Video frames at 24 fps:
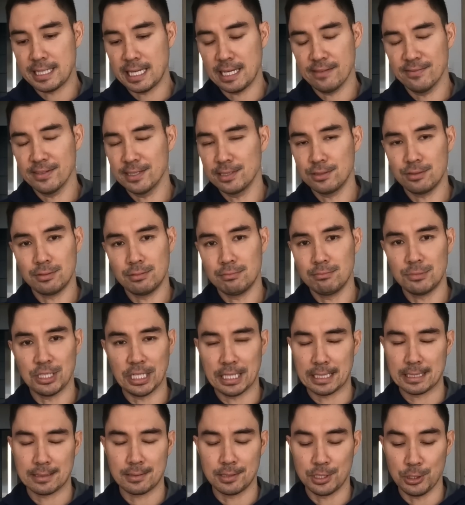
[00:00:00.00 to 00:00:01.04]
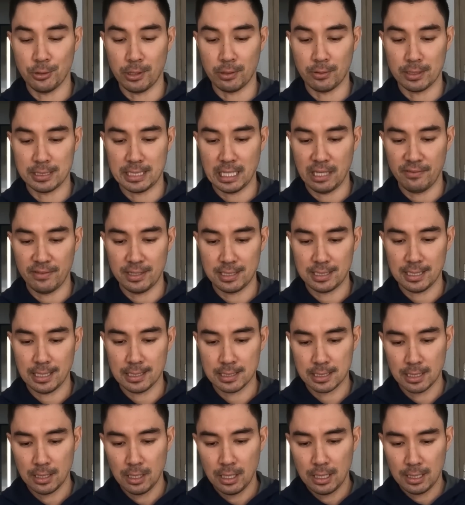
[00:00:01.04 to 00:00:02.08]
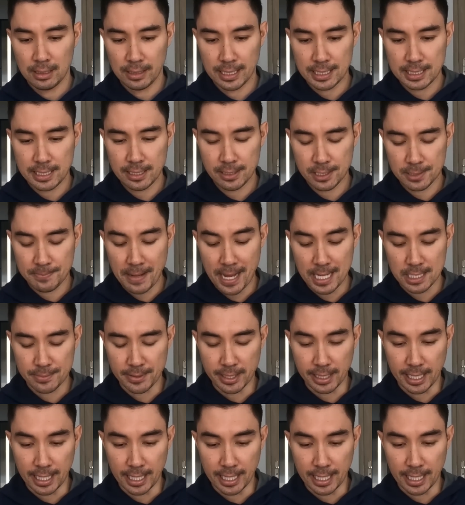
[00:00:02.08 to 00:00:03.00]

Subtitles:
David just doing what David does. Let's see this pass by